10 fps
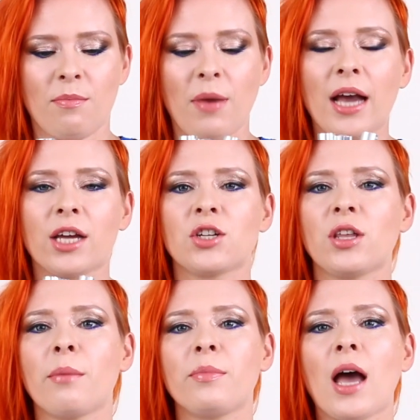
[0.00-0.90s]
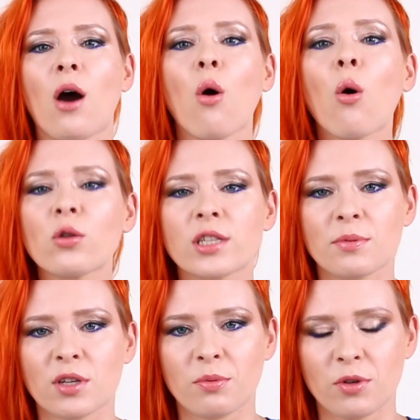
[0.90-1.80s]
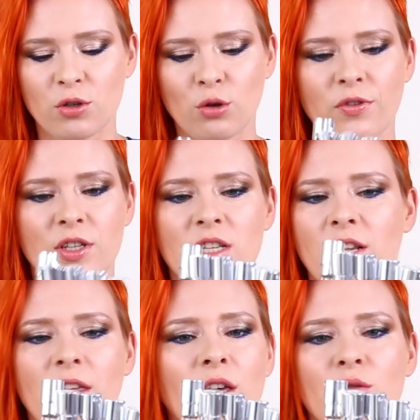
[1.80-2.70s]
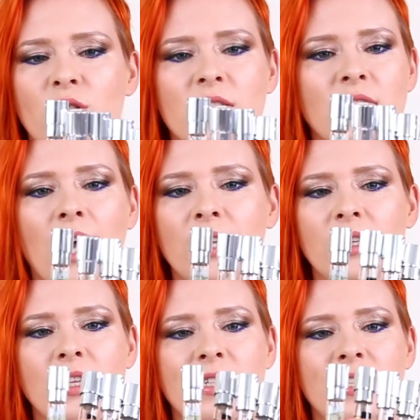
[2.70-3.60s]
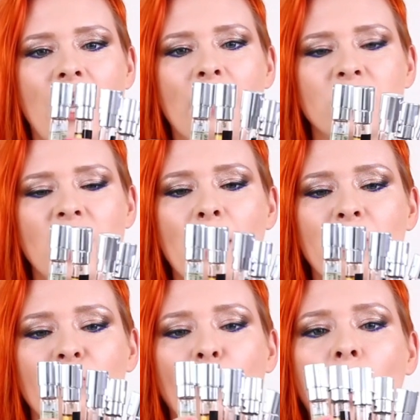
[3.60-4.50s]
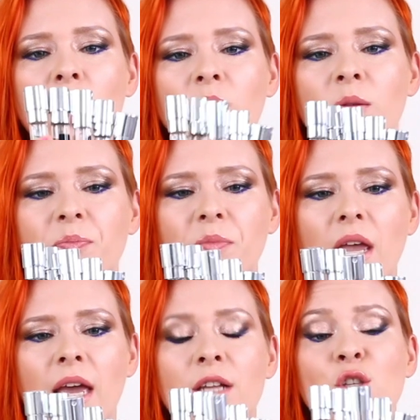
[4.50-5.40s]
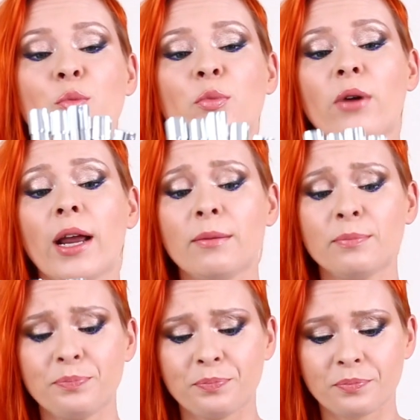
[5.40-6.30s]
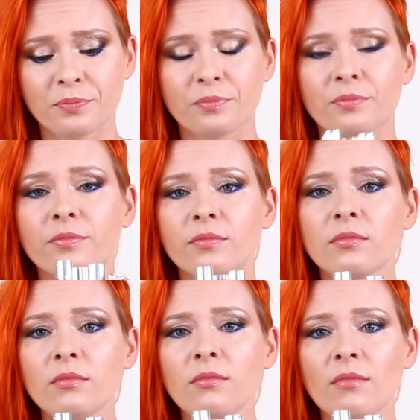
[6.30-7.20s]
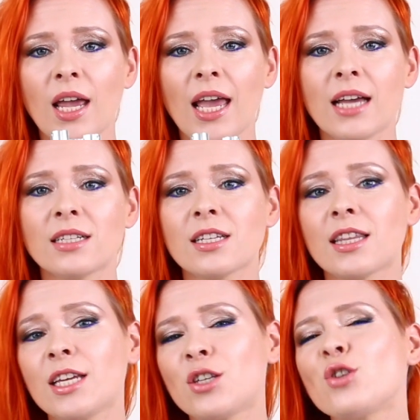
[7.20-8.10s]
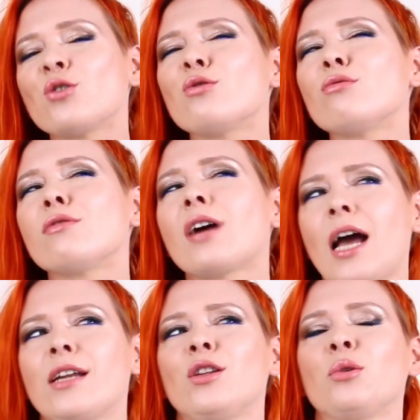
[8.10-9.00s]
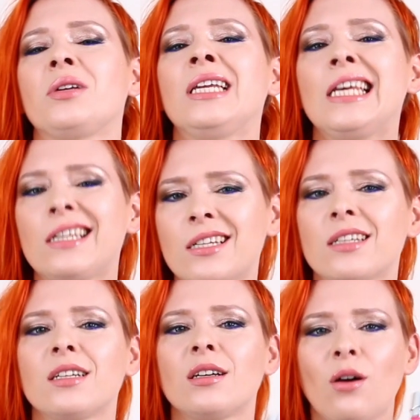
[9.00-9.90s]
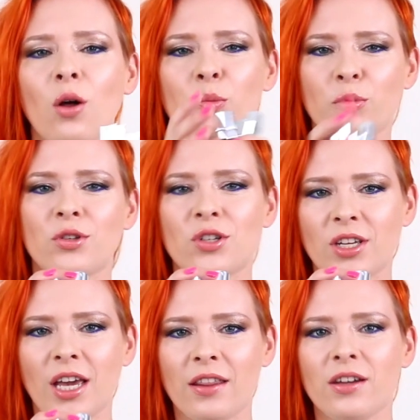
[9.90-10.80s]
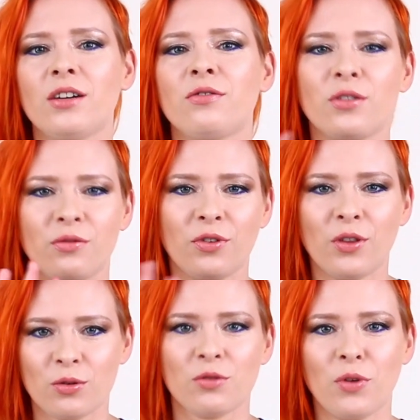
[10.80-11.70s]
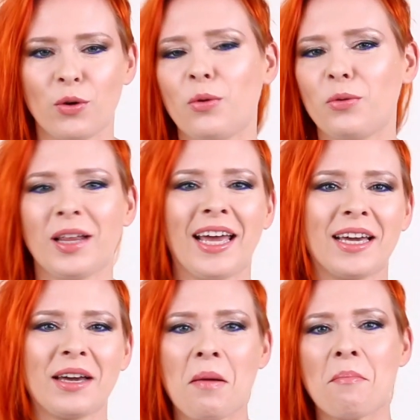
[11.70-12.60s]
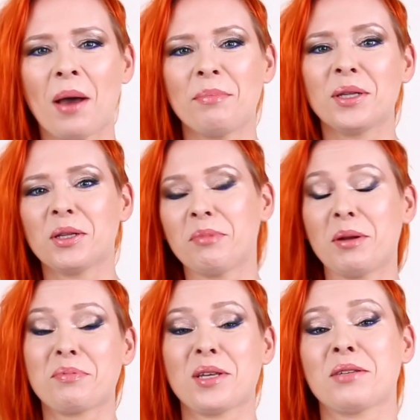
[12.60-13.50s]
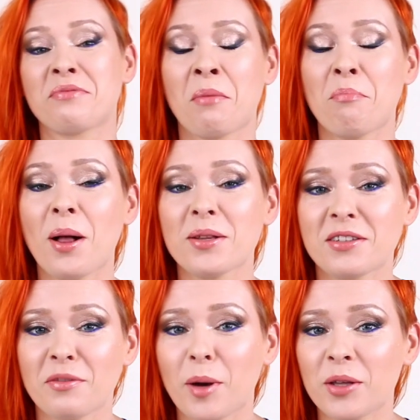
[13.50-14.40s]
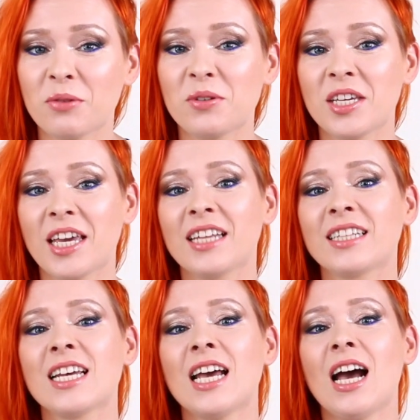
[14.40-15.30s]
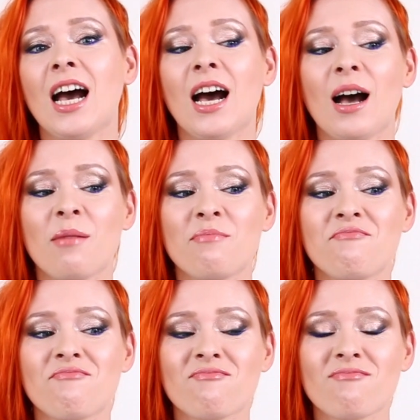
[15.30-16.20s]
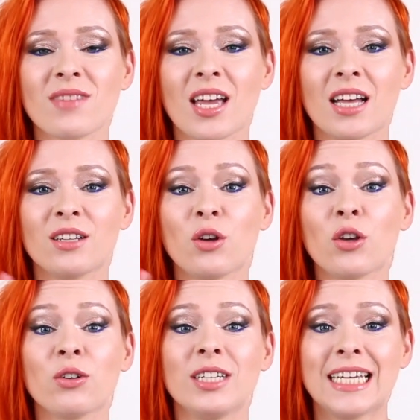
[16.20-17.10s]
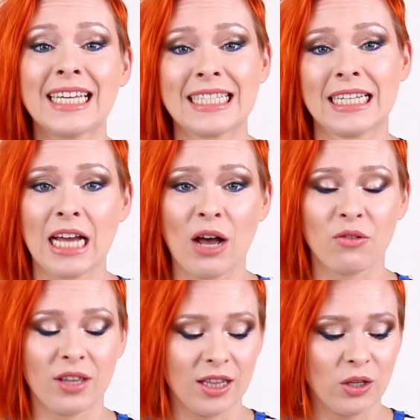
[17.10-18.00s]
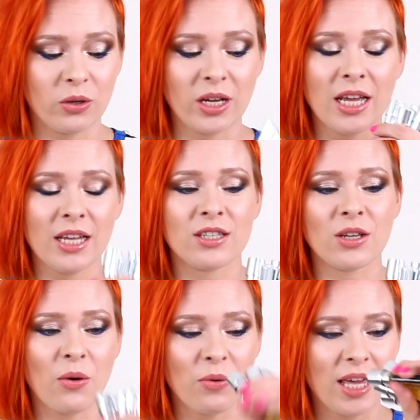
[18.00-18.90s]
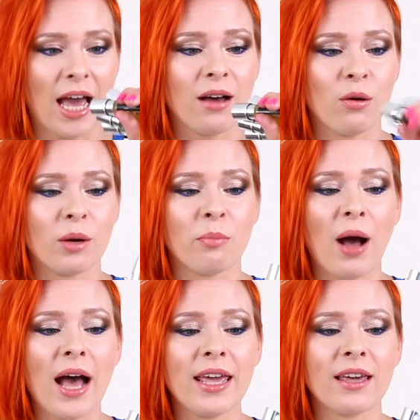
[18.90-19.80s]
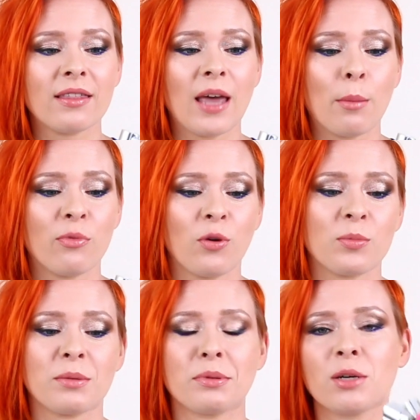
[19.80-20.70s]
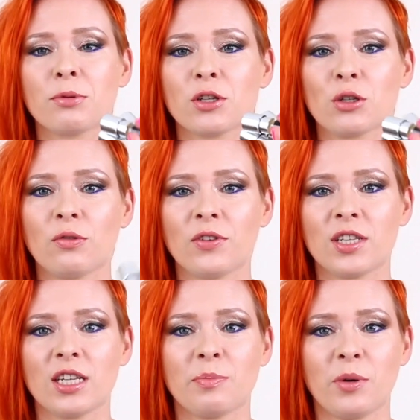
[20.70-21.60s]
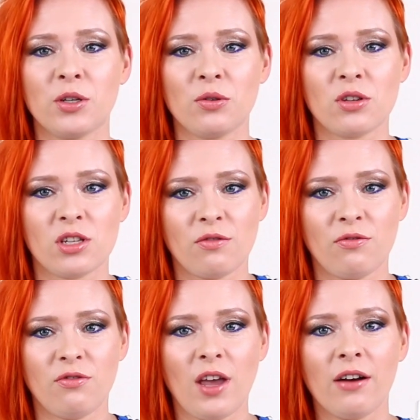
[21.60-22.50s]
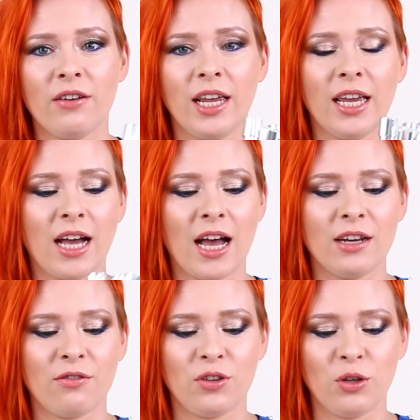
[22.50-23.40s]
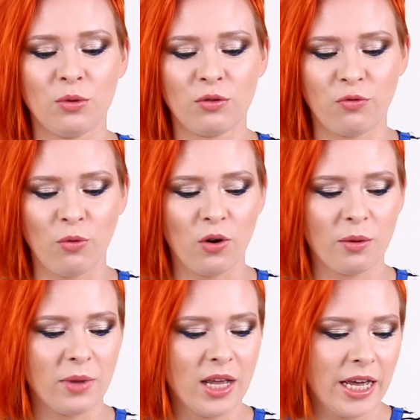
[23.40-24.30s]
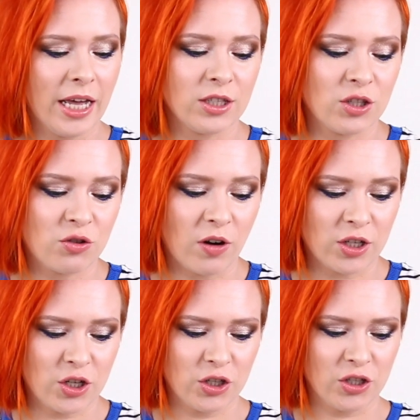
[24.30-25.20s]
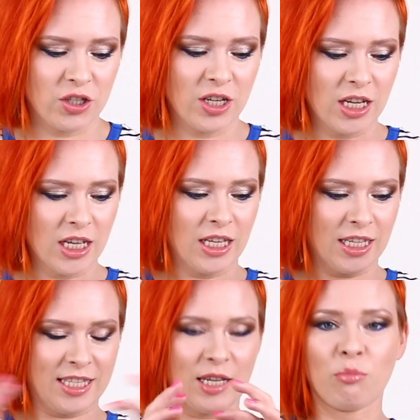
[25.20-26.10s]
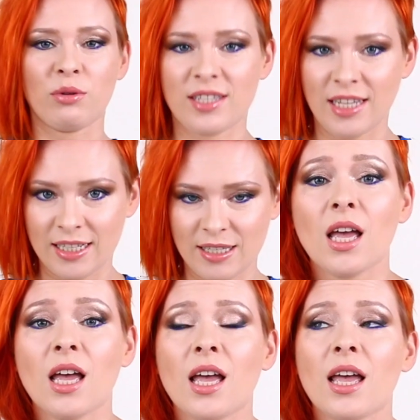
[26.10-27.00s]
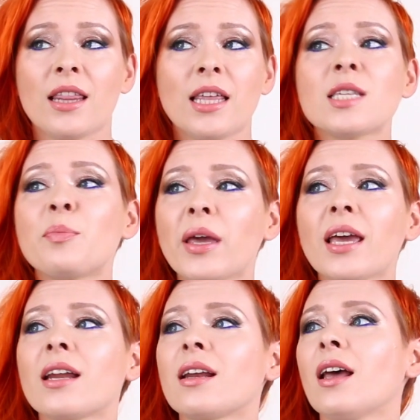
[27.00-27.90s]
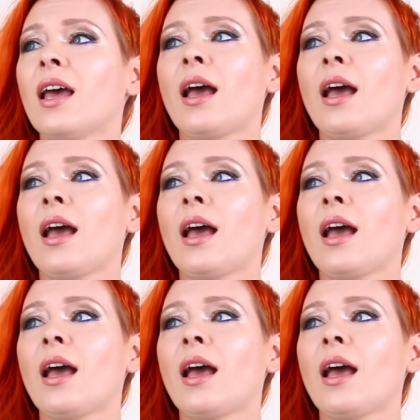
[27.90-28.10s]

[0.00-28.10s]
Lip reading: package them. Now all subscription services, I think, use exactly the same type of bottle and spray, and they do kind of look neat all put together for those of you who might be a little bit obsessive compulsive about your decants and how they look. So yeah, buying them from subscription services produces a very kind of uniform and structured sample sets. There's been